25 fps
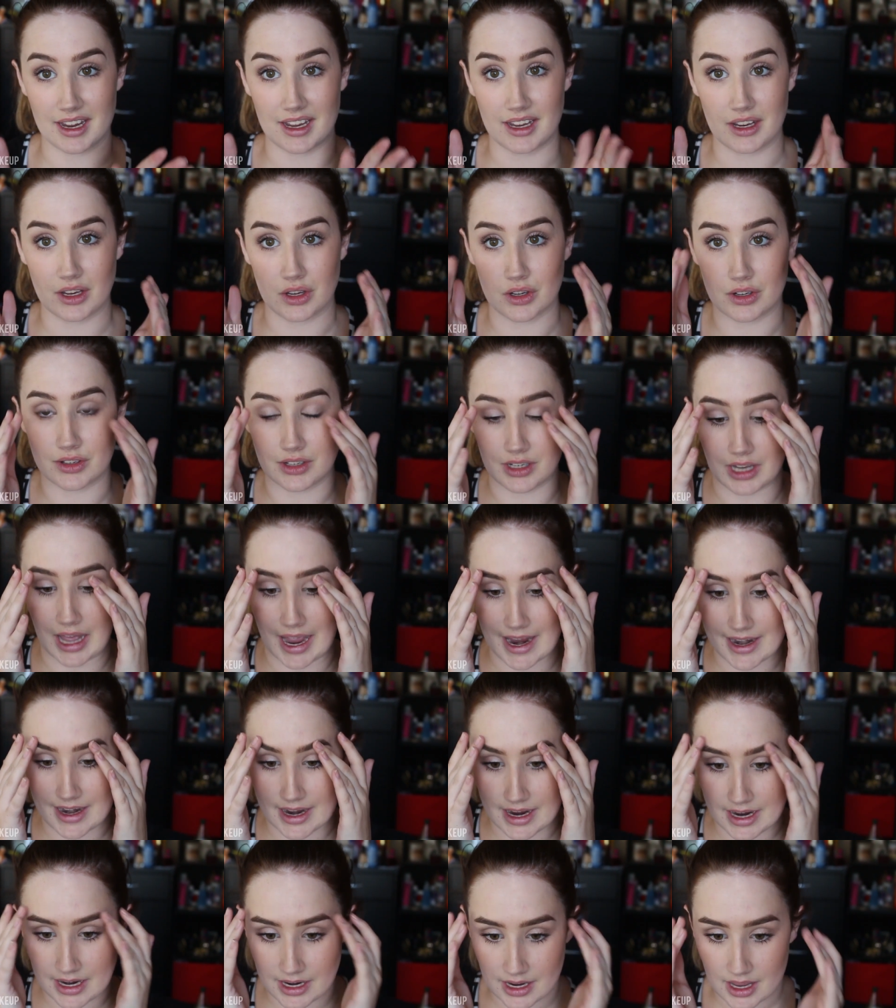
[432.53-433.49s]
it in good
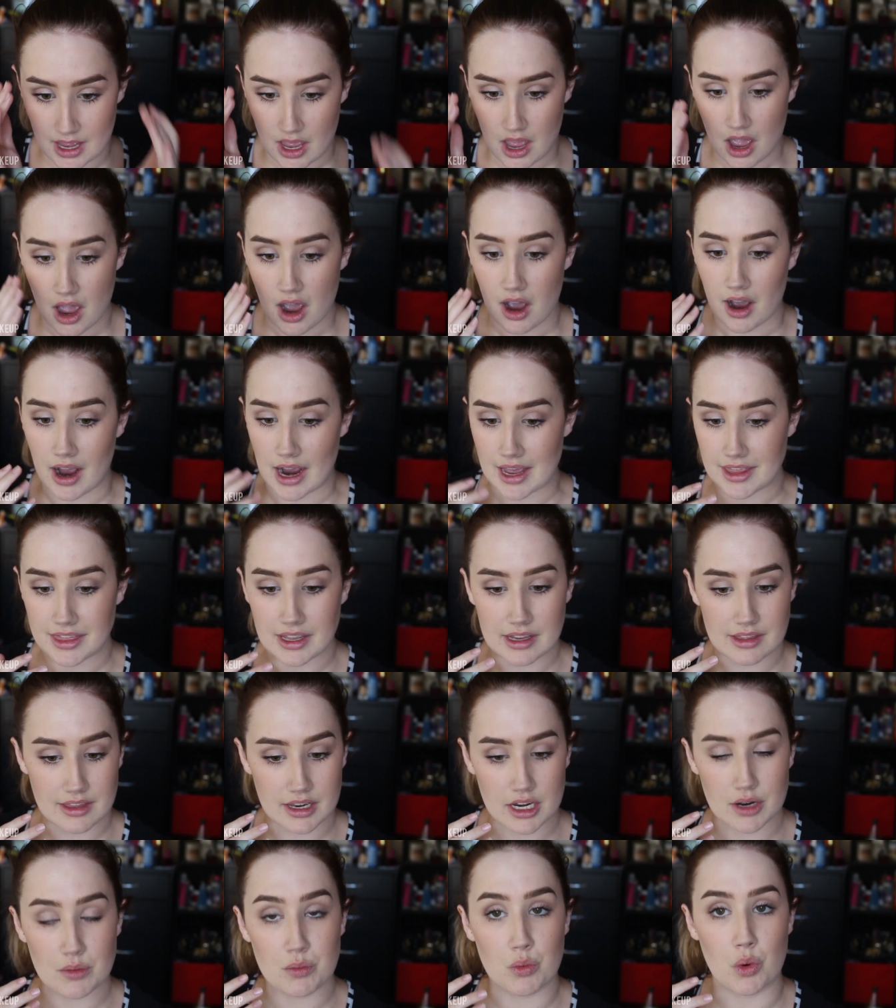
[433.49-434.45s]
lighting, I
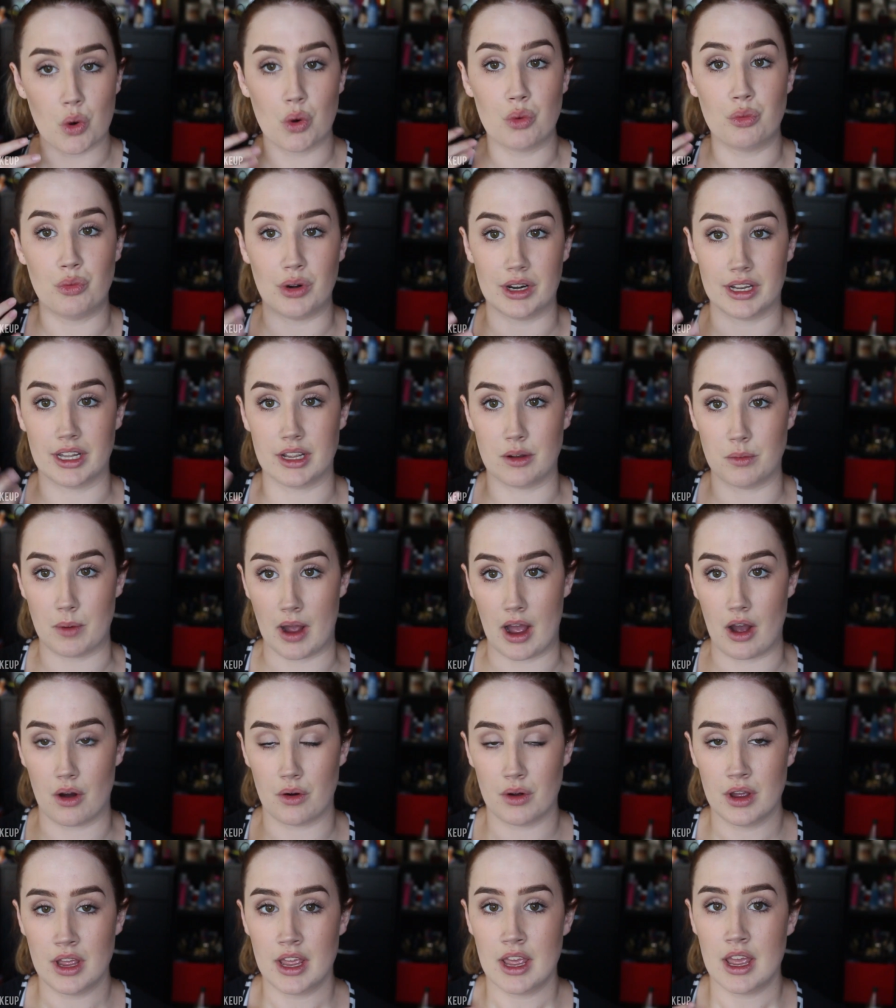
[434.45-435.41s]
think that it wore really
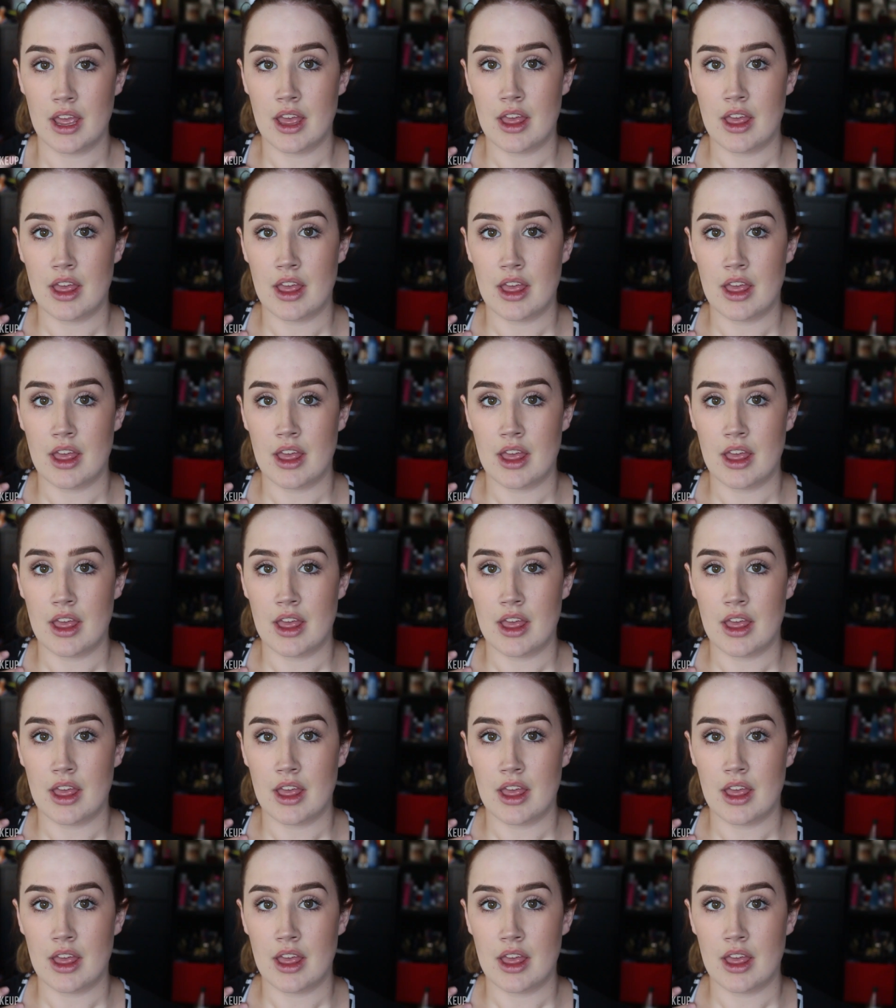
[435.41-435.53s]
well.